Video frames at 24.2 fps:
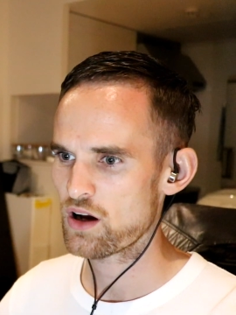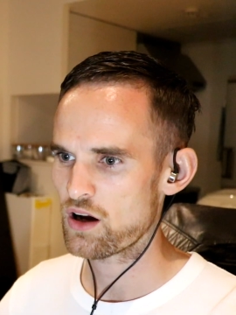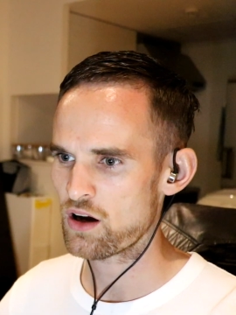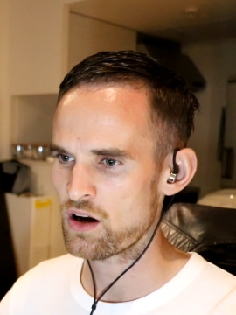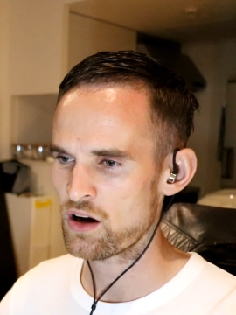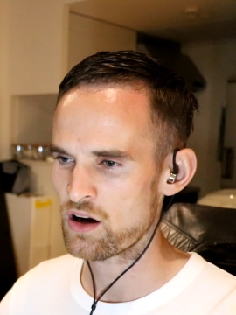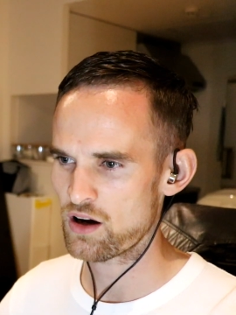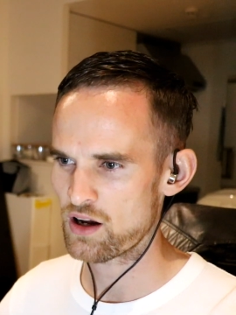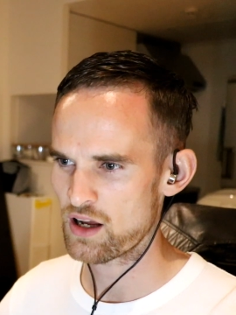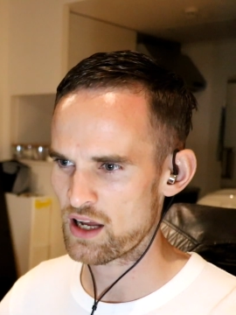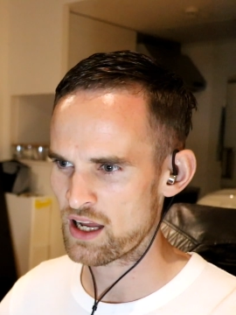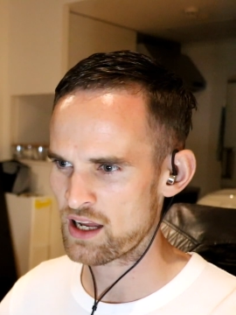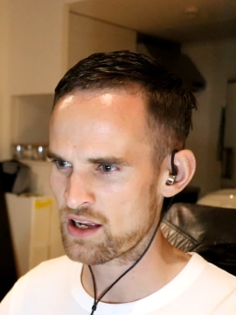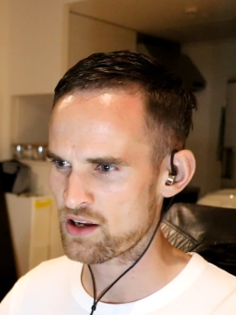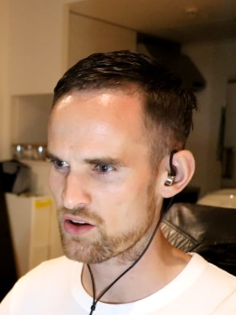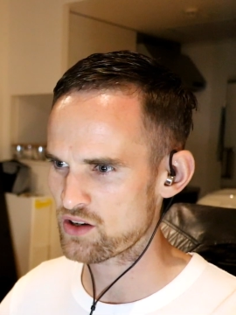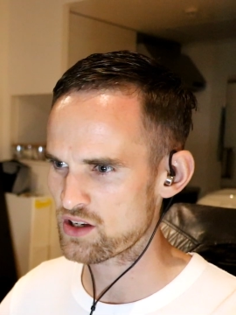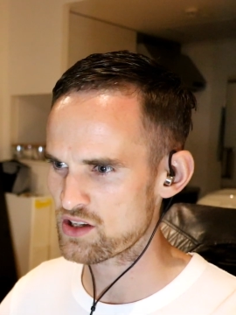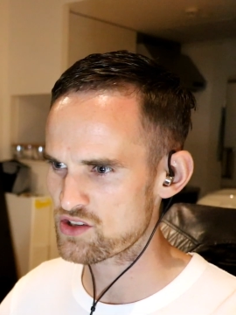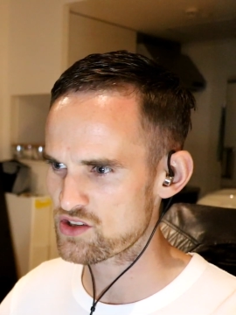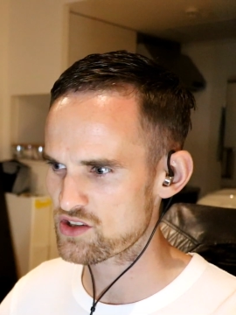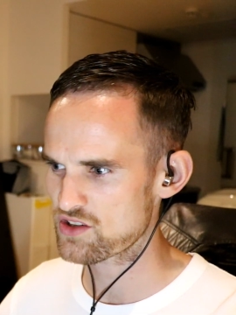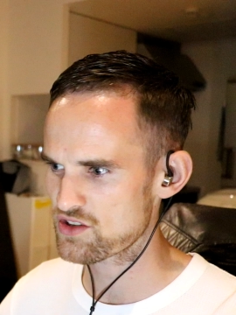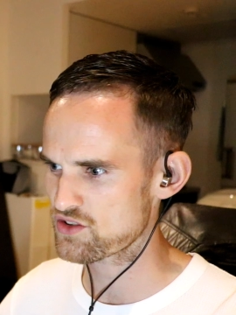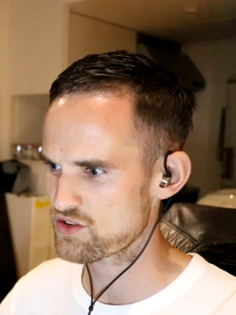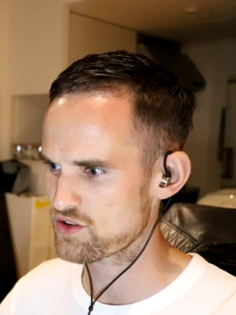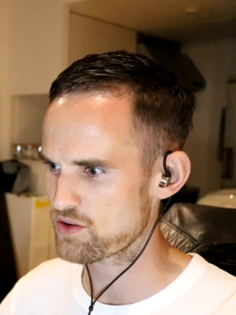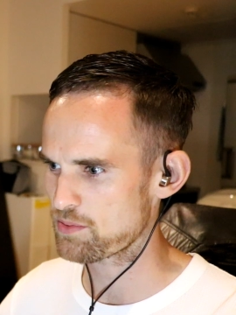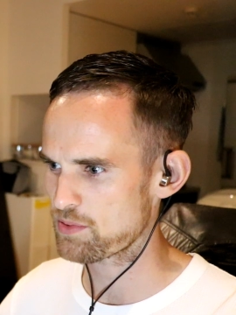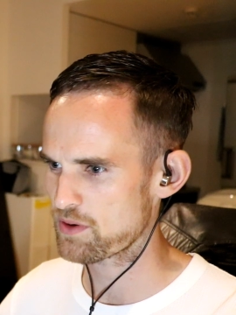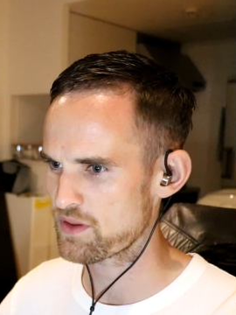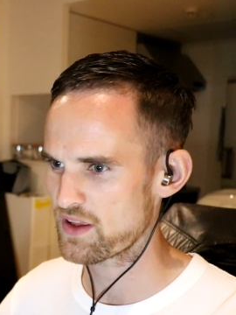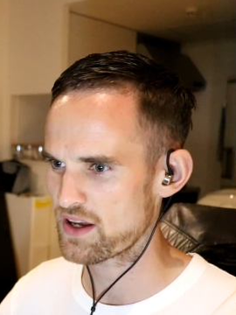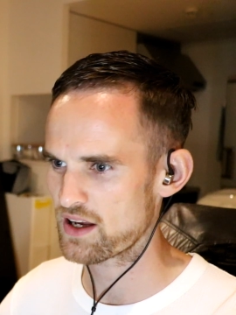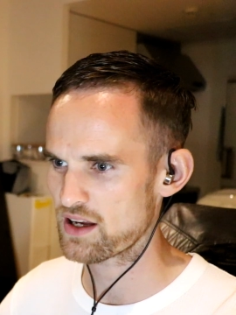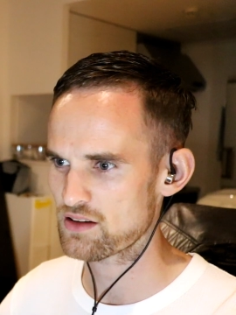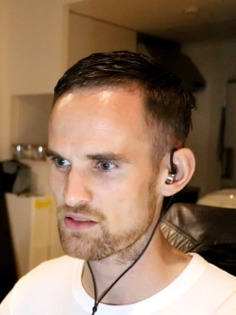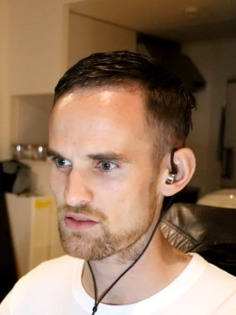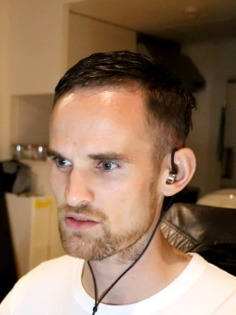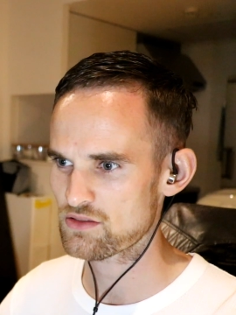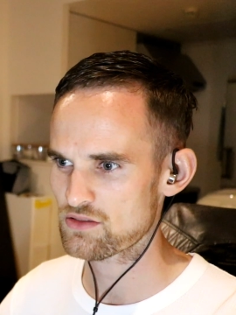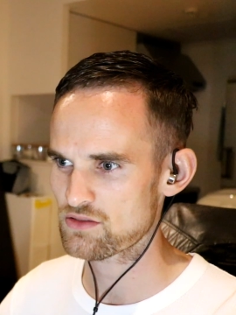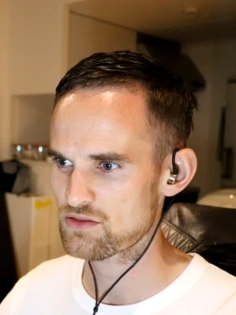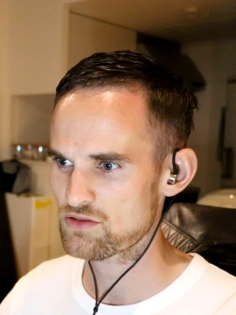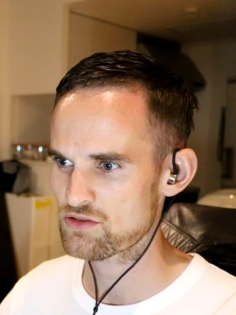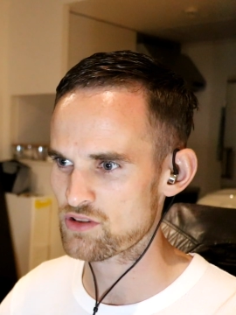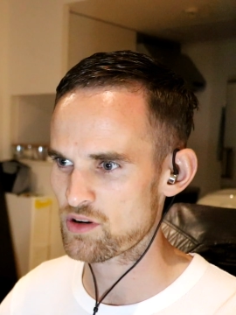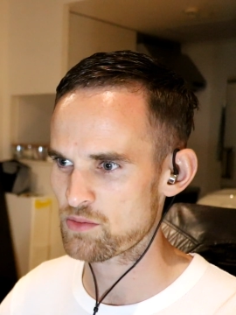Oh, hang on, let's just stop on that
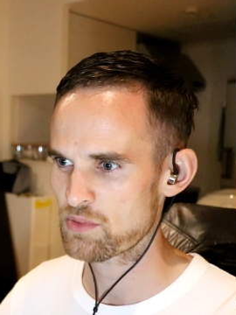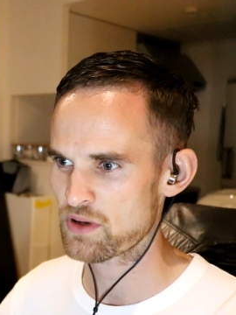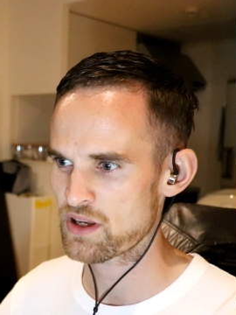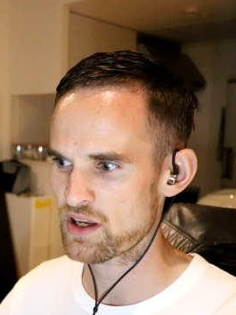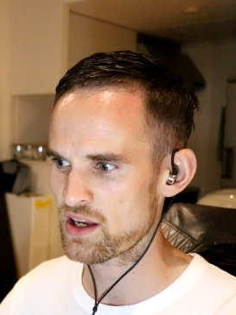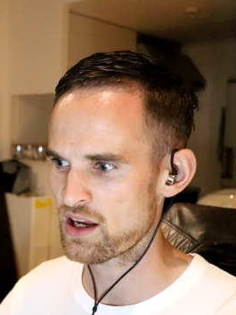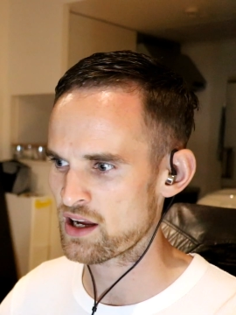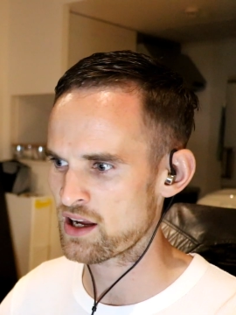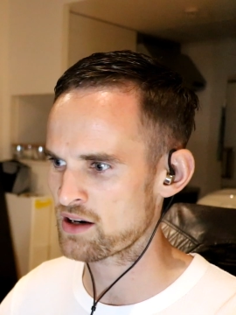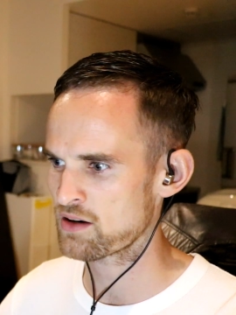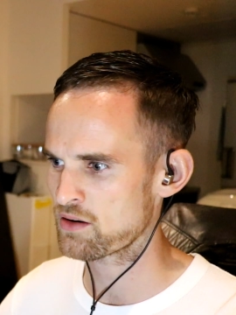drum kit.